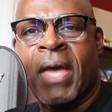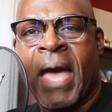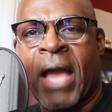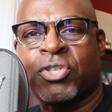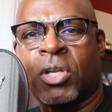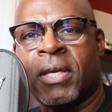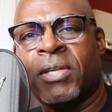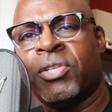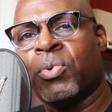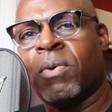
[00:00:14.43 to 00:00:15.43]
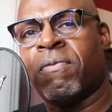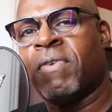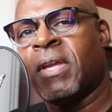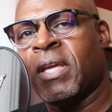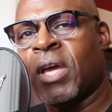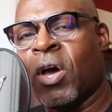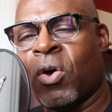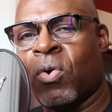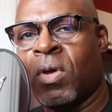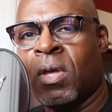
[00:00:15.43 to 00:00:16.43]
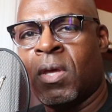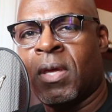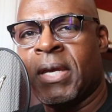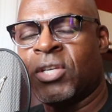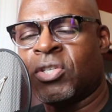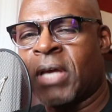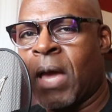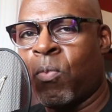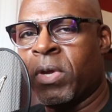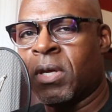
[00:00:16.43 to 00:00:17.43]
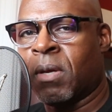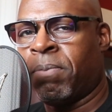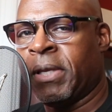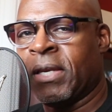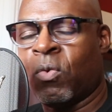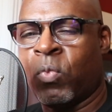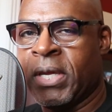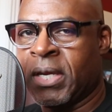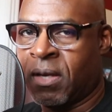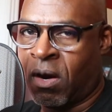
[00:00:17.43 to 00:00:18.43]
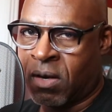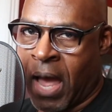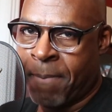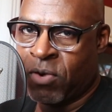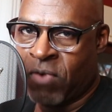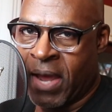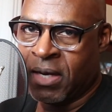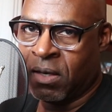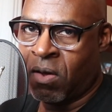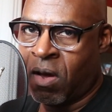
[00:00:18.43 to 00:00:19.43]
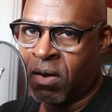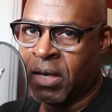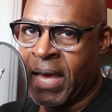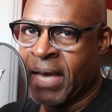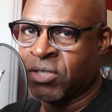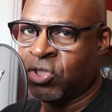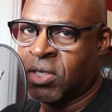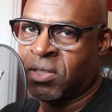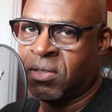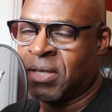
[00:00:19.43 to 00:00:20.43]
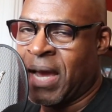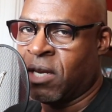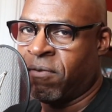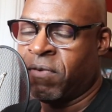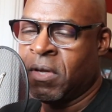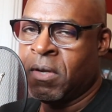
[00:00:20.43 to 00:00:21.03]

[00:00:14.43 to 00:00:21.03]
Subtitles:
actually do a video each time we complete a week in our copyright law class, just to kind of